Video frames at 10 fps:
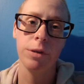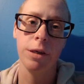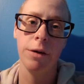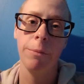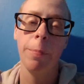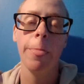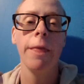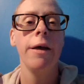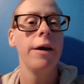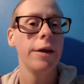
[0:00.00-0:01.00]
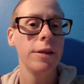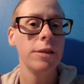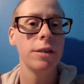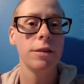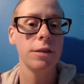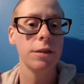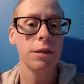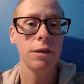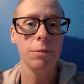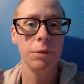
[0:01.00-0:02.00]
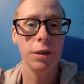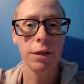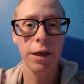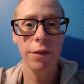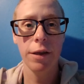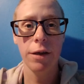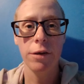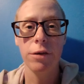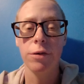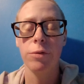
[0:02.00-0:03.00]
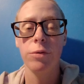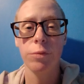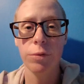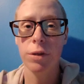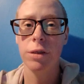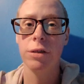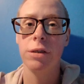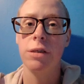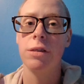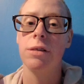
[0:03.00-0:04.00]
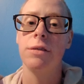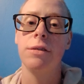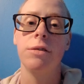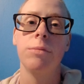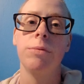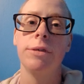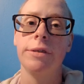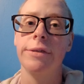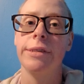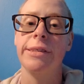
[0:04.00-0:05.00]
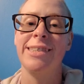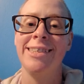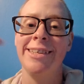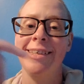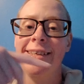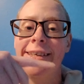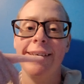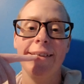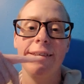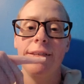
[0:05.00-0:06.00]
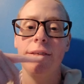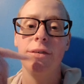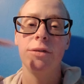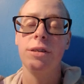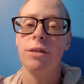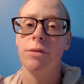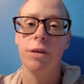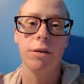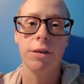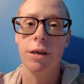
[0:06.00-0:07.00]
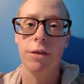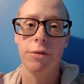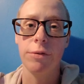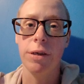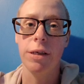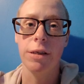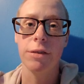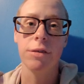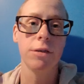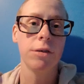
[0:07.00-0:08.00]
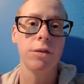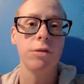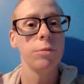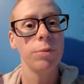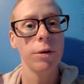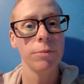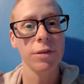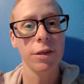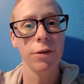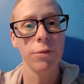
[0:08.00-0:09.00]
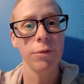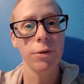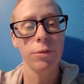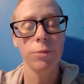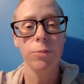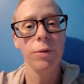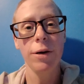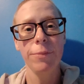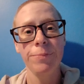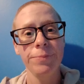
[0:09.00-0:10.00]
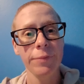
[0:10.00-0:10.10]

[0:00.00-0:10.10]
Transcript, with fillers: canal, and the dentist said to me again, then, you know, you really need to consider braces because your teeth are not lined right and it's going to cause you problems down the road. Well,